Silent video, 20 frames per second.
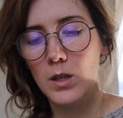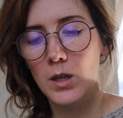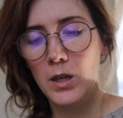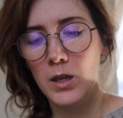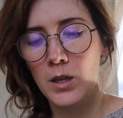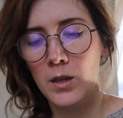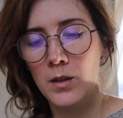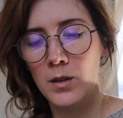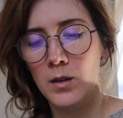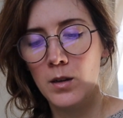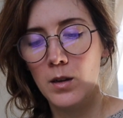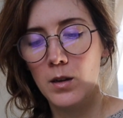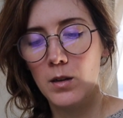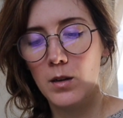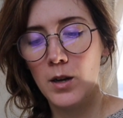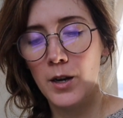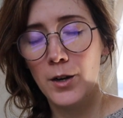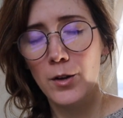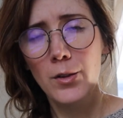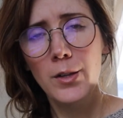in
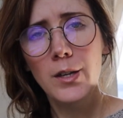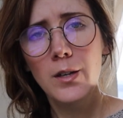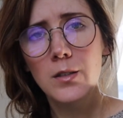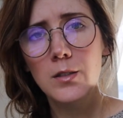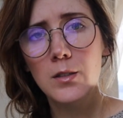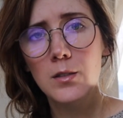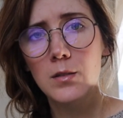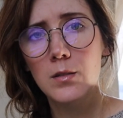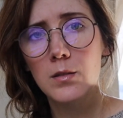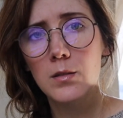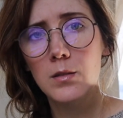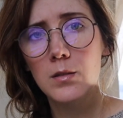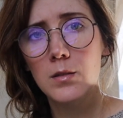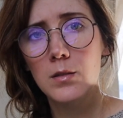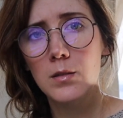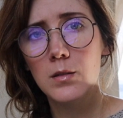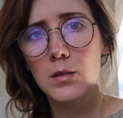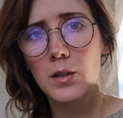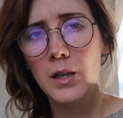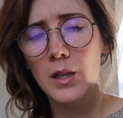Ireland,
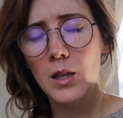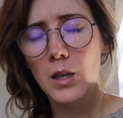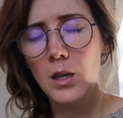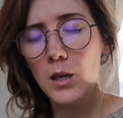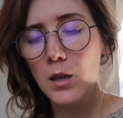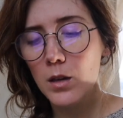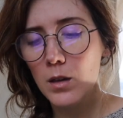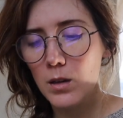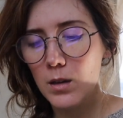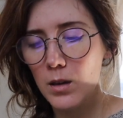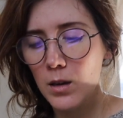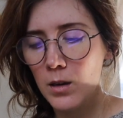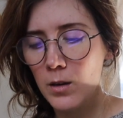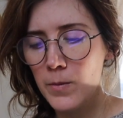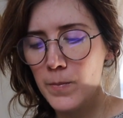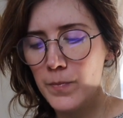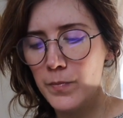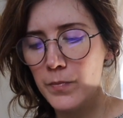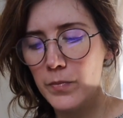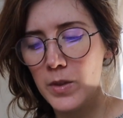I think,
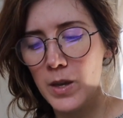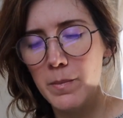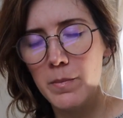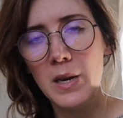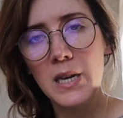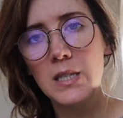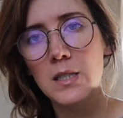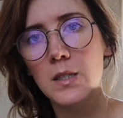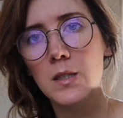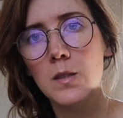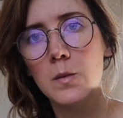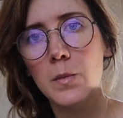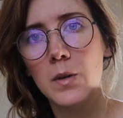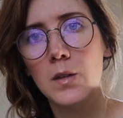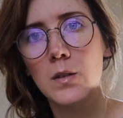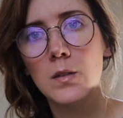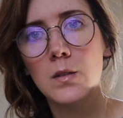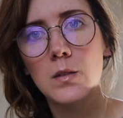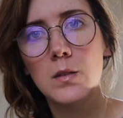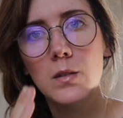that makes these
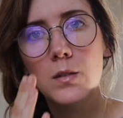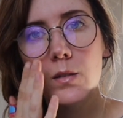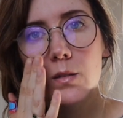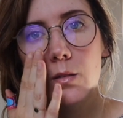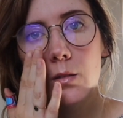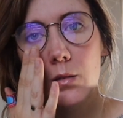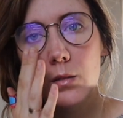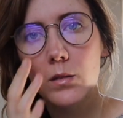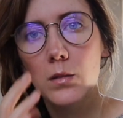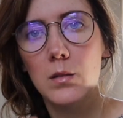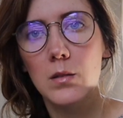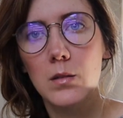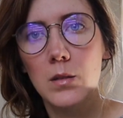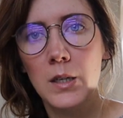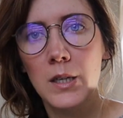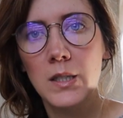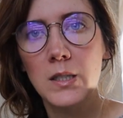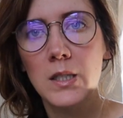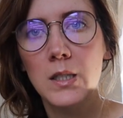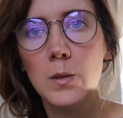mugs. I
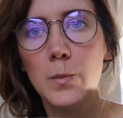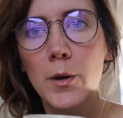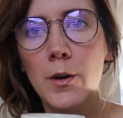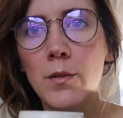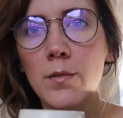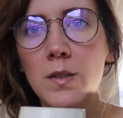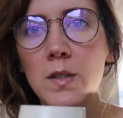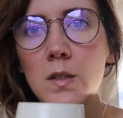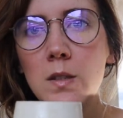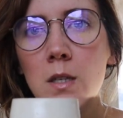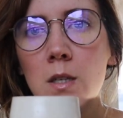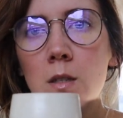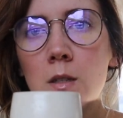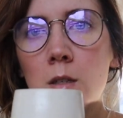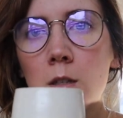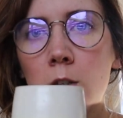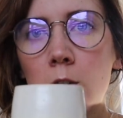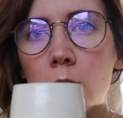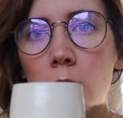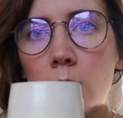guess it's part of a
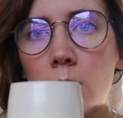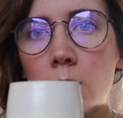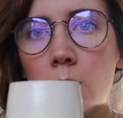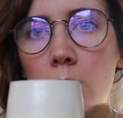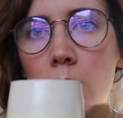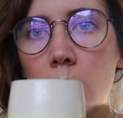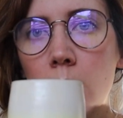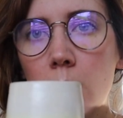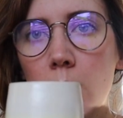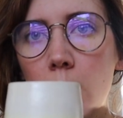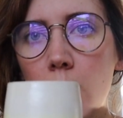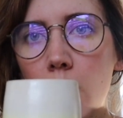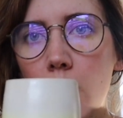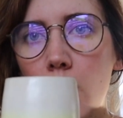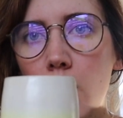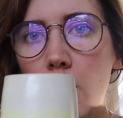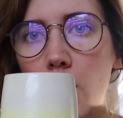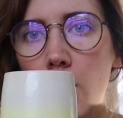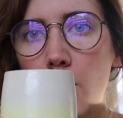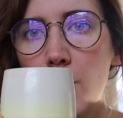seasonal
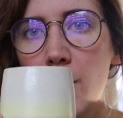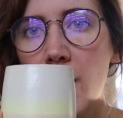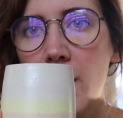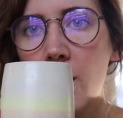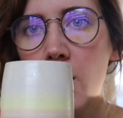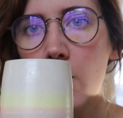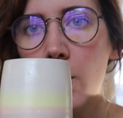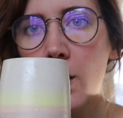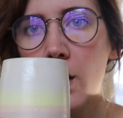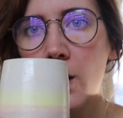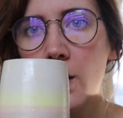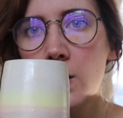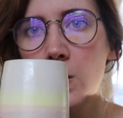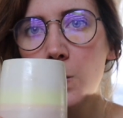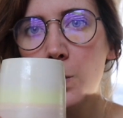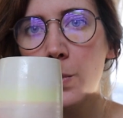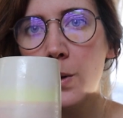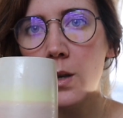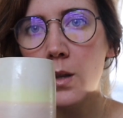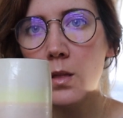club that Emma has,
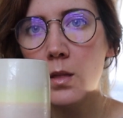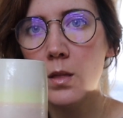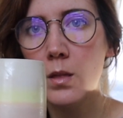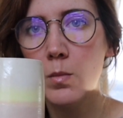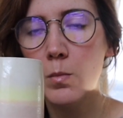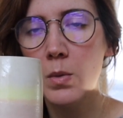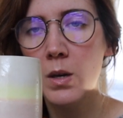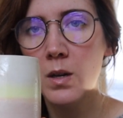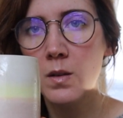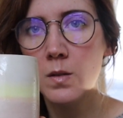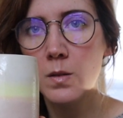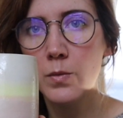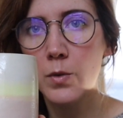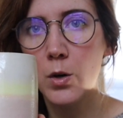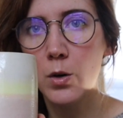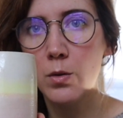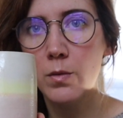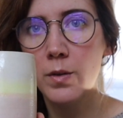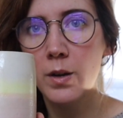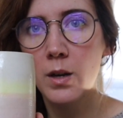but because of
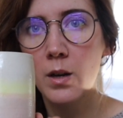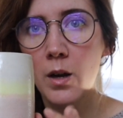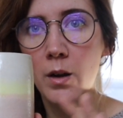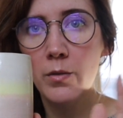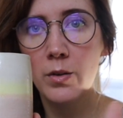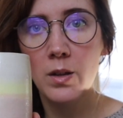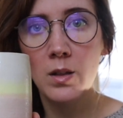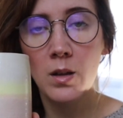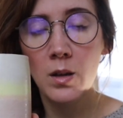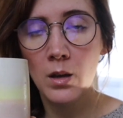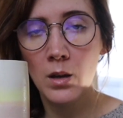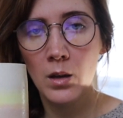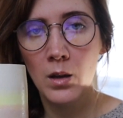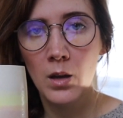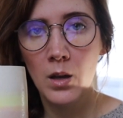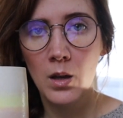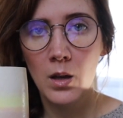COVID, everything